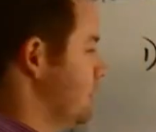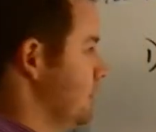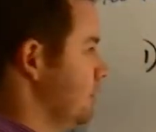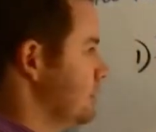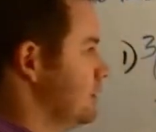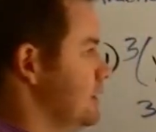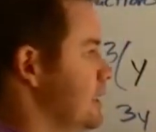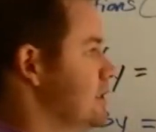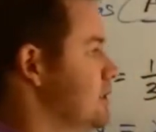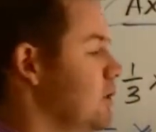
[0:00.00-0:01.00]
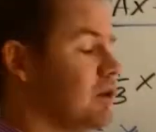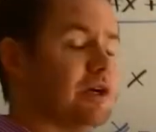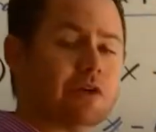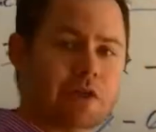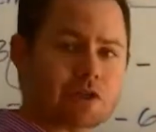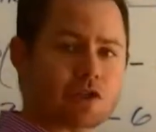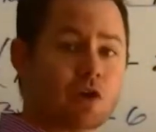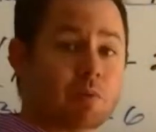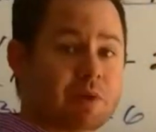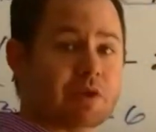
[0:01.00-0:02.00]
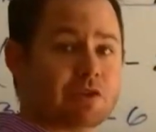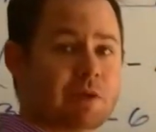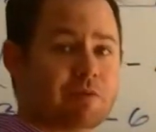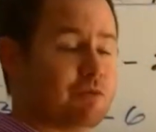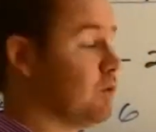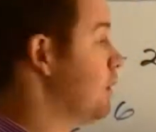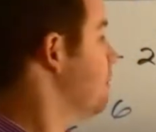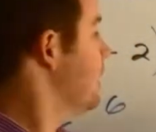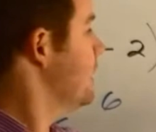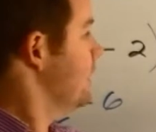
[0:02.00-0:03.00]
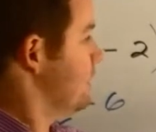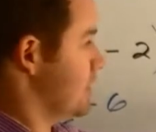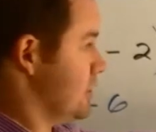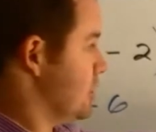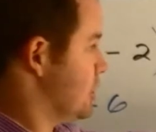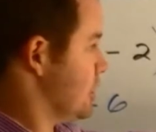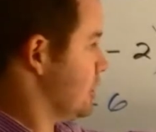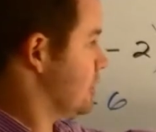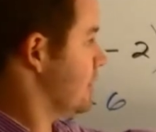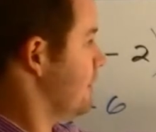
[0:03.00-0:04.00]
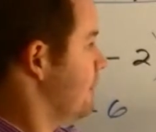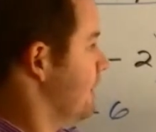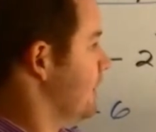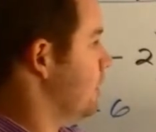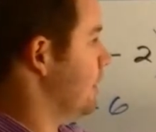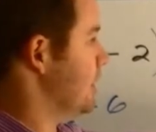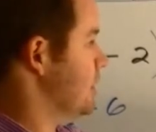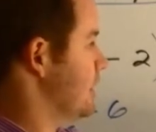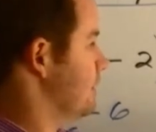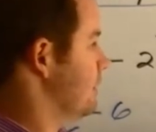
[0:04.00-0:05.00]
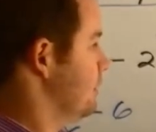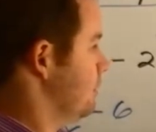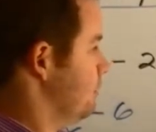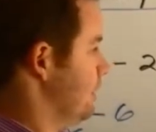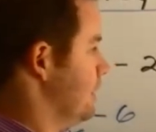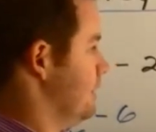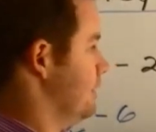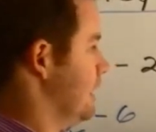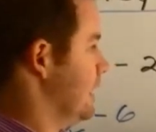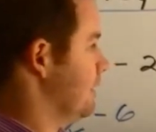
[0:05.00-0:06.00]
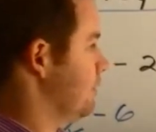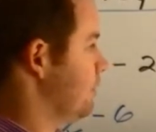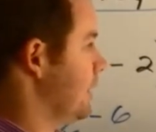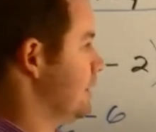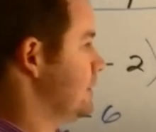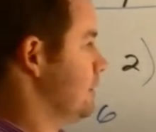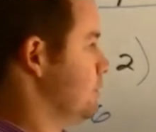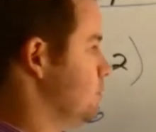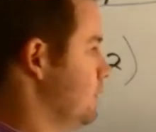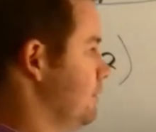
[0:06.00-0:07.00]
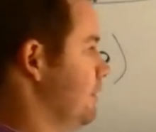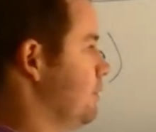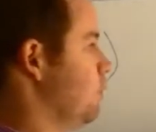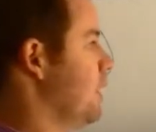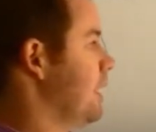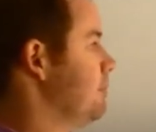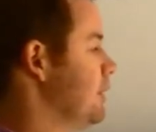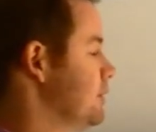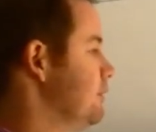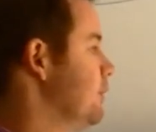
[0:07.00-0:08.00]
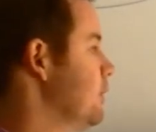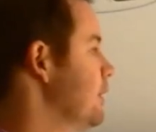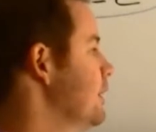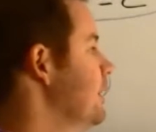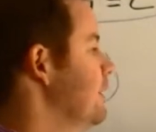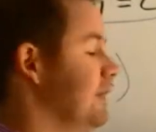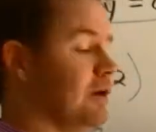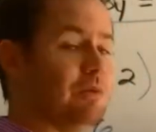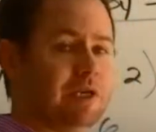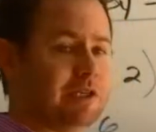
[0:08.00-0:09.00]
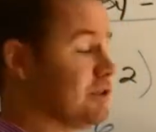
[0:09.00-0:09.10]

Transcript: one looked. It's no longer in slope-intercept form. This is just the equation written negative 3x equals 1 fifth y plus 4 that we need